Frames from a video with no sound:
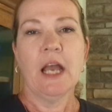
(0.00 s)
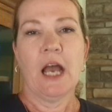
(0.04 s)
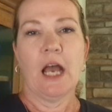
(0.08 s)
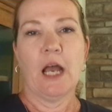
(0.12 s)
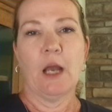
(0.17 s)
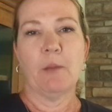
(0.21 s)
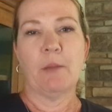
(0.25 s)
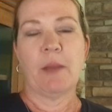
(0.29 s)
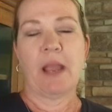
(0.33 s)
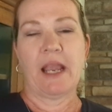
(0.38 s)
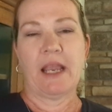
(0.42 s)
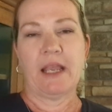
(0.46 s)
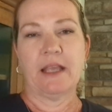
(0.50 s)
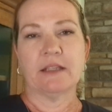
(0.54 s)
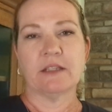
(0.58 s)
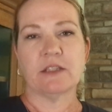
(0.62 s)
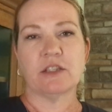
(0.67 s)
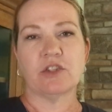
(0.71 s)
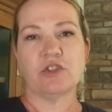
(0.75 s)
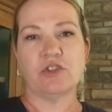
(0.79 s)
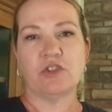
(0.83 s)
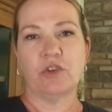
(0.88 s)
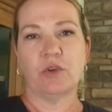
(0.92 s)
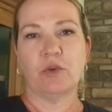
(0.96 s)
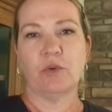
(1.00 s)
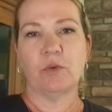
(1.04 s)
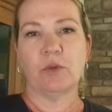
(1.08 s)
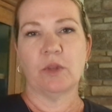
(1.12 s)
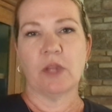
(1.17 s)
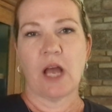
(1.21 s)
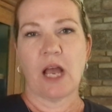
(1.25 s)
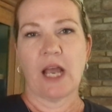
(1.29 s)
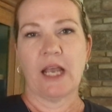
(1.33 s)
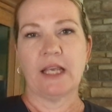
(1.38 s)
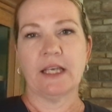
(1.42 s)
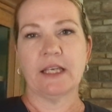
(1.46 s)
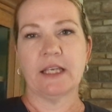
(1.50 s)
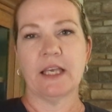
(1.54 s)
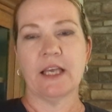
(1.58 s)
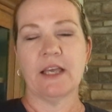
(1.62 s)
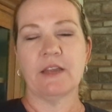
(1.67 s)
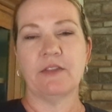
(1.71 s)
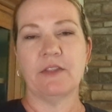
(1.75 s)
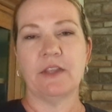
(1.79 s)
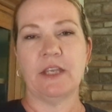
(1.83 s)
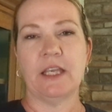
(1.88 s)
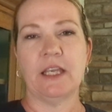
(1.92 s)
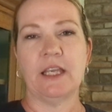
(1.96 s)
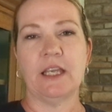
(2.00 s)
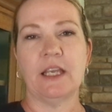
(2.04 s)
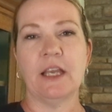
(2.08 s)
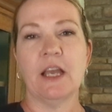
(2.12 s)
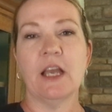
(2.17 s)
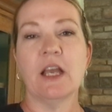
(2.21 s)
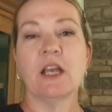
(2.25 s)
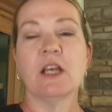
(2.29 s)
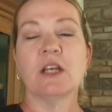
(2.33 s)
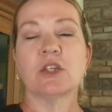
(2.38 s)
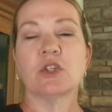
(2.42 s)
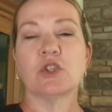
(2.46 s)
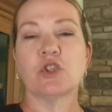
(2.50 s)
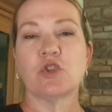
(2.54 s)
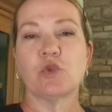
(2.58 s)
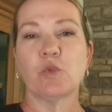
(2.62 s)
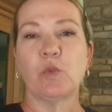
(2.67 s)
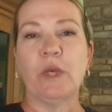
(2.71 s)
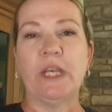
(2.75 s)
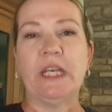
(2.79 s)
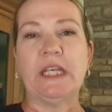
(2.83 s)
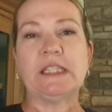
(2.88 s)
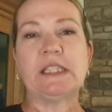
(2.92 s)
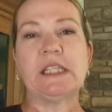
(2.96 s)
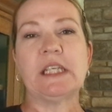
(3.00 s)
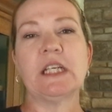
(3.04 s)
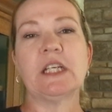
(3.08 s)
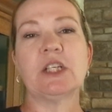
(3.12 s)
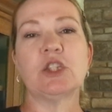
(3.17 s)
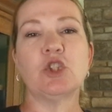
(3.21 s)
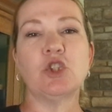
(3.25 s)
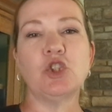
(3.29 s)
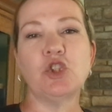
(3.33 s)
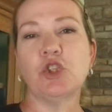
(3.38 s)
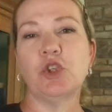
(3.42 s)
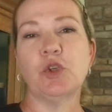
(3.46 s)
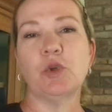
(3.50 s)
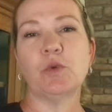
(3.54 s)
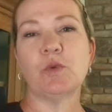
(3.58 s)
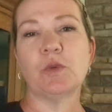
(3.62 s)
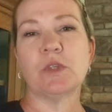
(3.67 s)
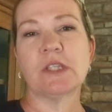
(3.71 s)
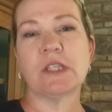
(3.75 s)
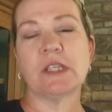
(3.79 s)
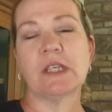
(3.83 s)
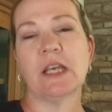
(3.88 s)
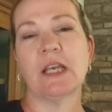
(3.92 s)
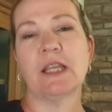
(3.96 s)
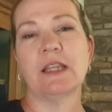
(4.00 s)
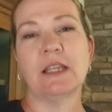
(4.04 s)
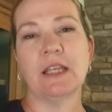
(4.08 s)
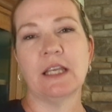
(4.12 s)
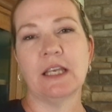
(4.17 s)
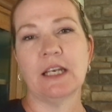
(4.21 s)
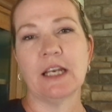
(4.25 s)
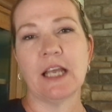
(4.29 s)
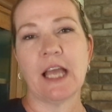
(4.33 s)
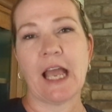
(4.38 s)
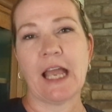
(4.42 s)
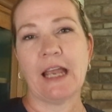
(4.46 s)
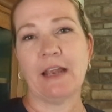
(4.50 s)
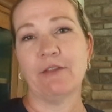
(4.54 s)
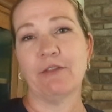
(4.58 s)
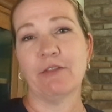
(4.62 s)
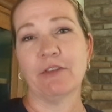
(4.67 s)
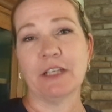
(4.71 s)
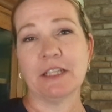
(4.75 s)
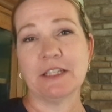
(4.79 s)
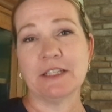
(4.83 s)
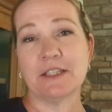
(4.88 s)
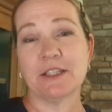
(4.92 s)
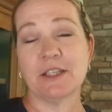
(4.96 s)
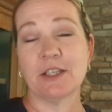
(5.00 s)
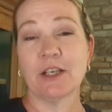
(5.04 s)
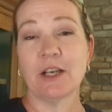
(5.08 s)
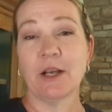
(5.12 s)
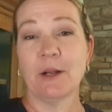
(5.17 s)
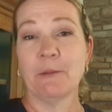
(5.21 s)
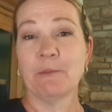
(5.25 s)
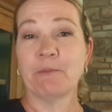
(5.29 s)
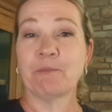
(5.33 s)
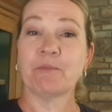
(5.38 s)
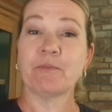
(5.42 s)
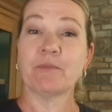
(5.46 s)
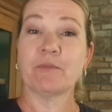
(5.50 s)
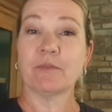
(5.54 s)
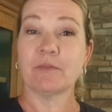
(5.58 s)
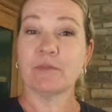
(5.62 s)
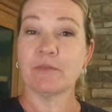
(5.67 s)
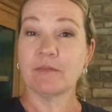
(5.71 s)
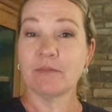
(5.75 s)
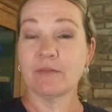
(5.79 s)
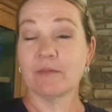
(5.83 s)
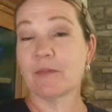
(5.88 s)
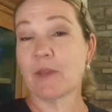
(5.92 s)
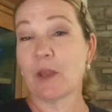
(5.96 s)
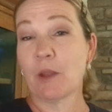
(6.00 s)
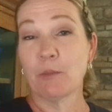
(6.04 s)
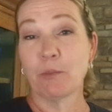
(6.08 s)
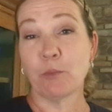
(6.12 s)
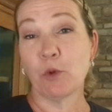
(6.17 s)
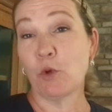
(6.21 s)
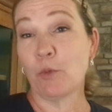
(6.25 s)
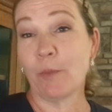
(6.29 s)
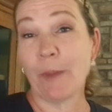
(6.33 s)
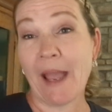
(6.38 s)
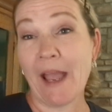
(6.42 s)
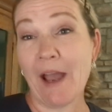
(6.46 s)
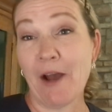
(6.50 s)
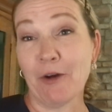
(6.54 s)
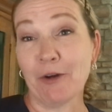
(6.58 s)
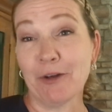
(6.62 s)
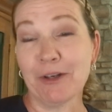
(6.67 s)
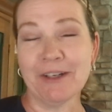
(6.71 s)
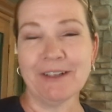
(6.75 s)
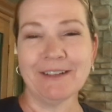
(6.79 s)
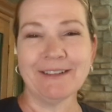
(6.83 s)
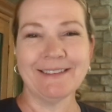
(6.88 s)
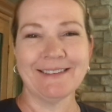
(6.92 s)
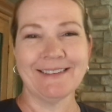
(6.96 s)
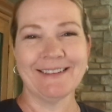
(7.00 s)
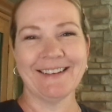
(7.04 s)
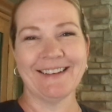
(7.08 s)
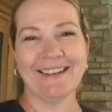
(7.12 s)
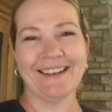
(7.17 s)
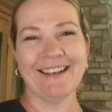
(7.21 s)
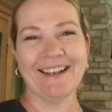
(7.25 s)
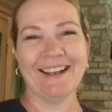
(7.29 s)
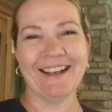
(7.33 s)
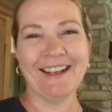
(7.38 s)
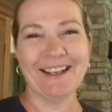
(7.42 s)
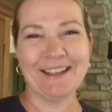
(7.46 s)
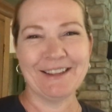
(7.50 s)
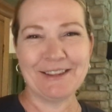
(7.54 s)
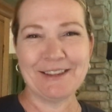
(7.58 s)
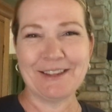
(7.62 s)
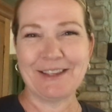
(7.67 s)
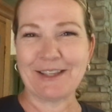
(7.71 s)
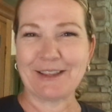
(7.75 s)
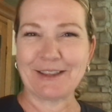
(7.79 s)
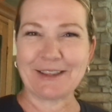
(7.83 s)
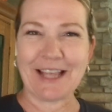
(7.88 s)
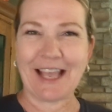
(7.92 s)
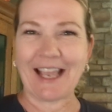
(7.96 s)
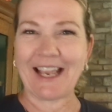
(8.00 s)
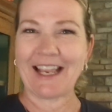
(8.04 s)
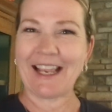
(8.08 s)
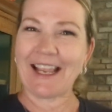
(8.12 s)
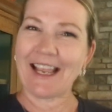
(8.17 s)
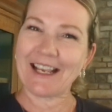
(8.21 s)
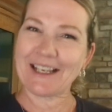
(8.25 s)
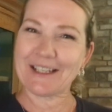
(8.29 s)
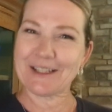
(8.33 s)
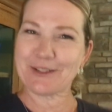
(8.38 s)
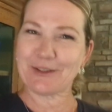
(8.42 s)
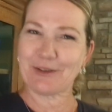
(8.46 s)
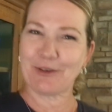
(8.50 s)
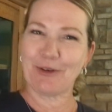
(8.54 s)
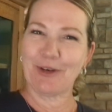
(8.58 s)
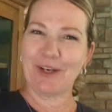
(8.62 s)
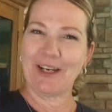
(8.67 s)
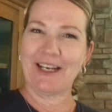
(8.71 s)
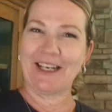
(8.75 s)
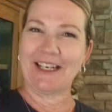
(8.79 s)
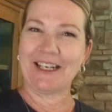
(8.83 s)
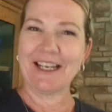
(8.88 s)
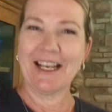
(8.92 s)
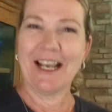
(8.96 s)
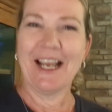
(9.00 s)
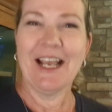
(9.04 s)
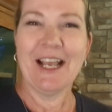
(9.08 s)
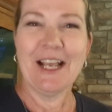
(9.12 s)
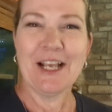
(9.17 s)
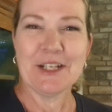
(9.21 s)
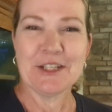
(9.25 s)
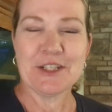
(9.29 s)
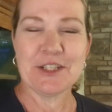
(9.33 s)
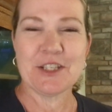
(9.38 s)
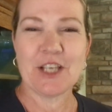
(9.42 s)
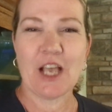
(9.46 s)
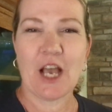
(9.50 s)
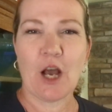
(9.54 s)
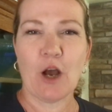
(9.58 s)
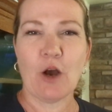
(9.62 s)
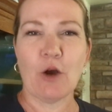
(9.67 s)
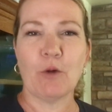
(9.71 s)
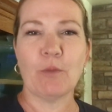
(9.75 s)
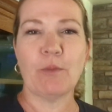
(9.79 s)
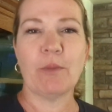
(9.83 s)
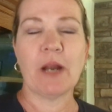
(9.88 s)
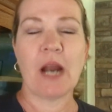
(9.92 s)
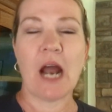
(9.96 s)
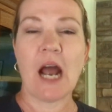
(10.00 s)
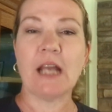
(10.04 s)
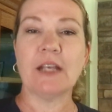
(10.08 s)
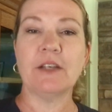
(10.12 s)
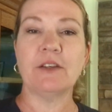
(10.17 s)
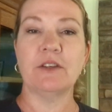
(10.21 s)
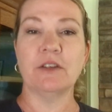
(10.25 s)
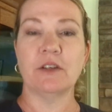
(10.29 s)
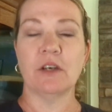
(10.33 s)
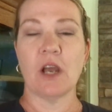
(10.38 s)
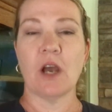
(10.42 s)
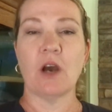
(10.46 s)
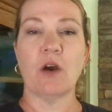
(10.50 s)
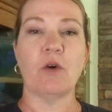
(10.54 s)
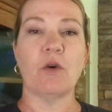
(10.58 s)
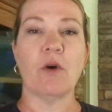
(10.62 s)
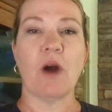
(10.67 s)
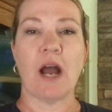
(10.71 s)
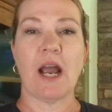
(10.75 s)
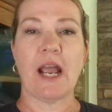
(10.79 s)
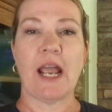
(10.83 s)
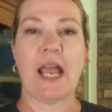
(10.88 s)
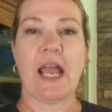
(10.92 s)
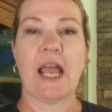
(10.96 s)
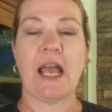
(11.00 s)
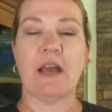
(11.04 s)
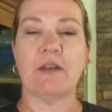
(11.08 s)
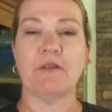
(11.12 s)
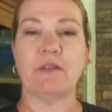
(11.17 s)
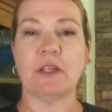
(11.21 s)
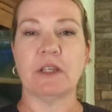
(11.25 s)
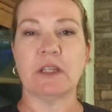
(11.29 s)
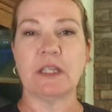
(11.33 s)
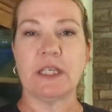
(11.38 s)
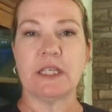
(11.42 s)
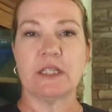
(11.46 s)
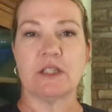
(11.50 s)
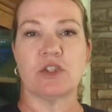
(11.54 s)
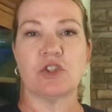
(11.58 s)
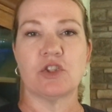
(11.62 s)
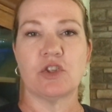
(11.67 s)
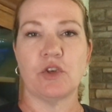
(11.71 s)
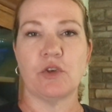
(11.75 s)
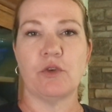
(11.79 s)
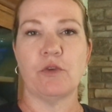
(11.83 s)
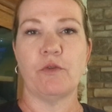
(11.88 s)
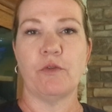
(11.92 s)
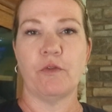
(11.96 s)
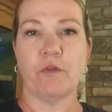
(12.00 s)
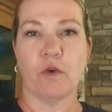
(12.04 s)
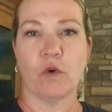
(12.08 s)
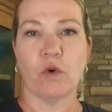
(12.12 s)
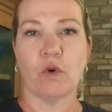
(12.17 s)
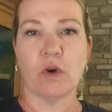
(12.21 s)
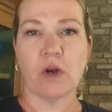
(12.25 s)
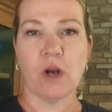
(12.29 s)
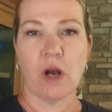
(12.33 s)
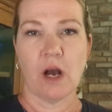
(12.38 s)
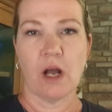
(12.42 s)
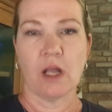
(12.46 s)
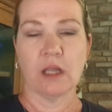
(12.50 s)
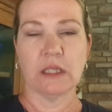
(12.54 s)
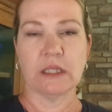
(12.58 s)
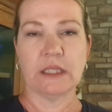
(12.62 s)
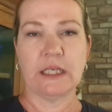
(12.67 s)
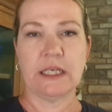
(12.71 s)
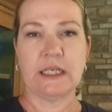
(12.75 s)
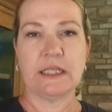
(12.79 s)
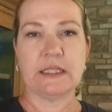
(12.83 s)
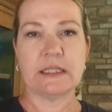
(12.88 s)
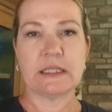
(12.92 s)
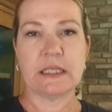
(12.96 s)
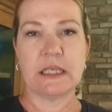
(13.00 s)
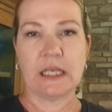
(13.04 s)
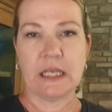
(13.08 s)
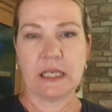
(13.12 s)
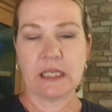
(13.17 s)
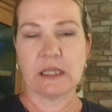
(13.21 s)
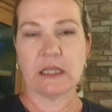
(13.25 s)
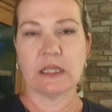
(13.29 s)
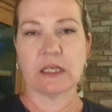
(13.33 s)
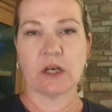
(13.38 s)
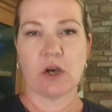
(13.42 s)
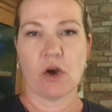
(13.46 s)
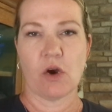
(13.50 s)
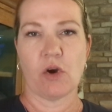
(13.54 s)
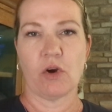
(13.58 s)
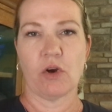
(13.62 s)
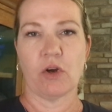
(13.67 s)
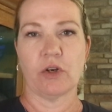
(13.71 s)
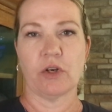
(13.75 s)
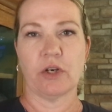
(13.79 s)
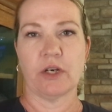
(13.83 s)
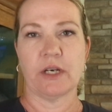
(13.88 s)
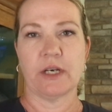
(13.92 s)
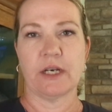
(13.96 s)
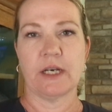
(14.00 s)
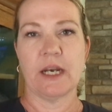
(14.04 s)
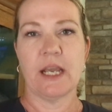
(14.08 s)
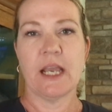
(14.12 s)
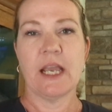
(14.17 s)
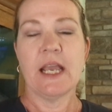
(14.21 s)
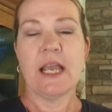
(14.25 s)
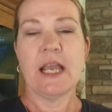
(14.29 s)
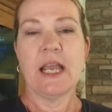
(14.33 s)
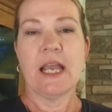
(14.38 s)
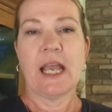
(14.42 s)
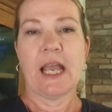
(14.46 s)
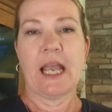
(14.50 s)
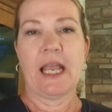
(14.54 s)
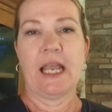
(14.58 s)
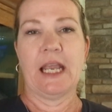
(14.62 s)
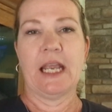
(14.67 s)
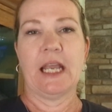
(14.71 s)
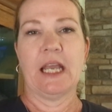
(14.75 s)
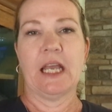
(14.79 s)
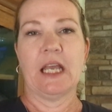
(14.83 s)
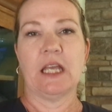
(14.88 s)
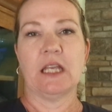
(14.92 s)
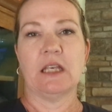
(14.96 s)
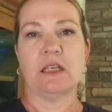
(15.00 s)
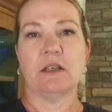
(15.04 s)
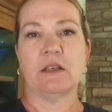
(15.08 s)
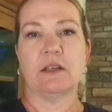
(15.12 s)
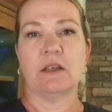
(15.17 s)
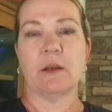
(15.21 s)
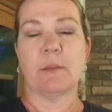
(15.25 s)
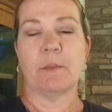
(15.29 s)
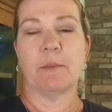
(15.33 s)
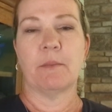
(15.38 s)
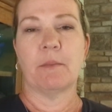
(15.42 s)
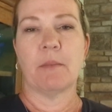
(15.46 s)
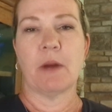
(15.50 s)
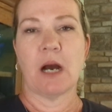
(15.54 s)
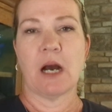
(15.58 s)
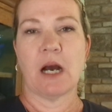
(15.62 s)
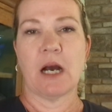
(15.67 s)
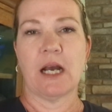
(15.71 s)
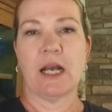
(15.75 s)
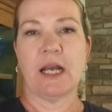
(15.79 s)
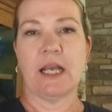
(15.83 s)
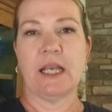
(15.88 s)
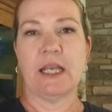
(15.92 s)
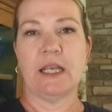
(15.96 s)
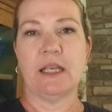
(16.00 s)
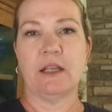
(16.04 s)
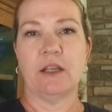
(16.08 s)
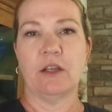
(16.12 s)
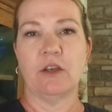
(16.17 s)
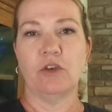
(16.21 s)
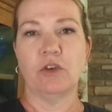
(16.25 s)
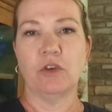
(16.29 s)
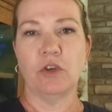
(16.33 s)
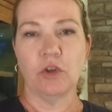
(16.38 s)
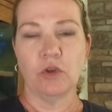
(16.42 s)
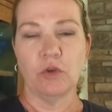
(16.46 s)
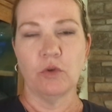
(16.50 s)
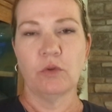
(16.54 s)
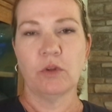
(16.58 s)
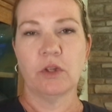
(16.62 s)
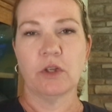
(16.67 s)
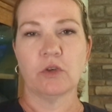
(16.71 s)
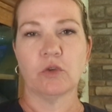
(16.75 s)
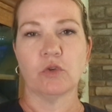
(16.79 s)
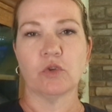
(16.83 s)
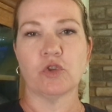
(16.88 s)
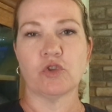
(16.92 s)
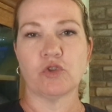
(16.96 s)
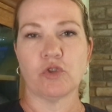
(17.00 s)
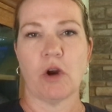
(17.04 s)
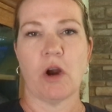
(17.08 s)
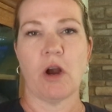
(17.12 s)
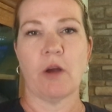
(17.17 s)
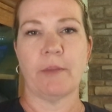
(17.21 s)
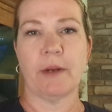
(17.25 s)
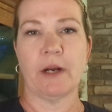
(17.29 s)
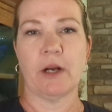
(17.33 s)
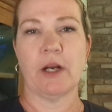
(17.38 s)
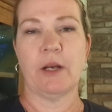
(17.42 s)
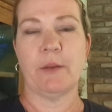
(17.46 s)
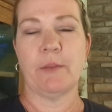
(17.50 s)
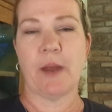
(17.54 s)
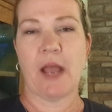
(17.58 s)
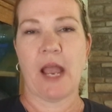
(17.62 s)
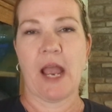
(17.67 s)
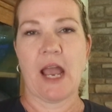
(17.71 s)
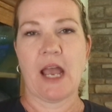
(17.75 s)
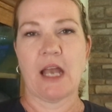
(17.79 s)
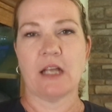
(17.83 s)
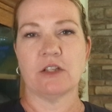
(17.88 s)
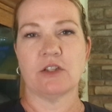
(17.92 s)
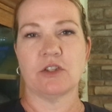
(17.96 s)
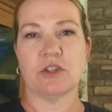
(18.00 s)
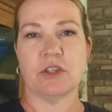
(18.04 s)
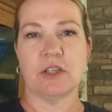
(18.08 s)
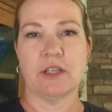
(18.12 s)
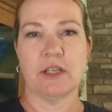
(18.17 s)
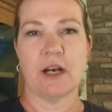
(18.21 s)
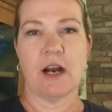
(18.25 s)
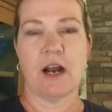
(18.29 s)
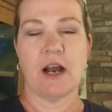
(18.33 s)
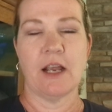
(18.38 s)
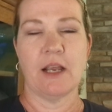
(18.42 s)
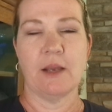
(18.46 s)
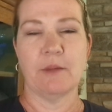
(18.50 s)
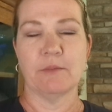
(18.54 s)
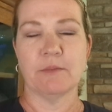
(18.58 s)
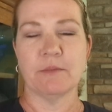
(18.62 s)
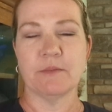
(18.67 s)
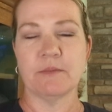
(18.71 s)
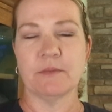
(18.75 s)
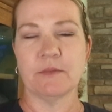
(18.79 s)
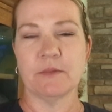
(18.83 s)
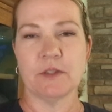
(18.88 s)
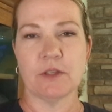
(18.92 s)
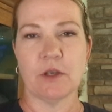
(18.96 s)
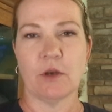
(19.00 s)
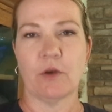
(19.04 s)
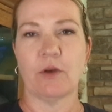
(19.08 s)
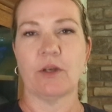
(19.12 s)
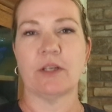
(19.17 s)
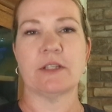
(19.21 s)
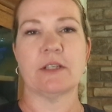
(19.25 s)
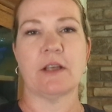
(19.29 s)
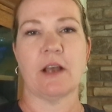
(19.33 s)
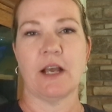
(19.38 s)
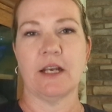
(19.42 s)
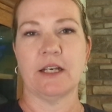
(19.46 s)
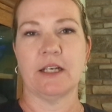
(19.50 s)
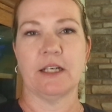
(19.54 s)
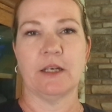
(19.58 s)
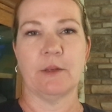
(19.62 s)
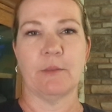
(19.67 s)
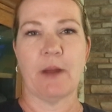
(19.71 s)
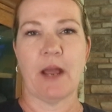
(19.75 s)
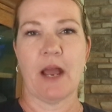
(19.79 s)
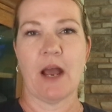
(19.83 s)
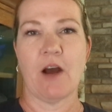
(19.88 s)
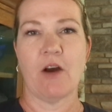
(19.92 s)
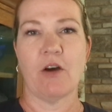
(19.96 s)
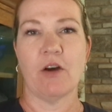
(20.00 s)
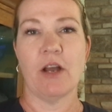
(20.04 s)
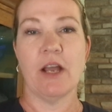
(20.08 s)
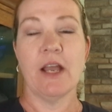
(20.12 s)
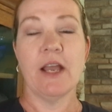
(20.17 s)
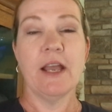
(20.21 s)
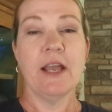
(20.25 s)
Ants do like the sweet juice that aphids poop out, that they excrete. So, but I know I have at least 2 full colonies in the garden, and my new little strawberry patch that I am so excited about.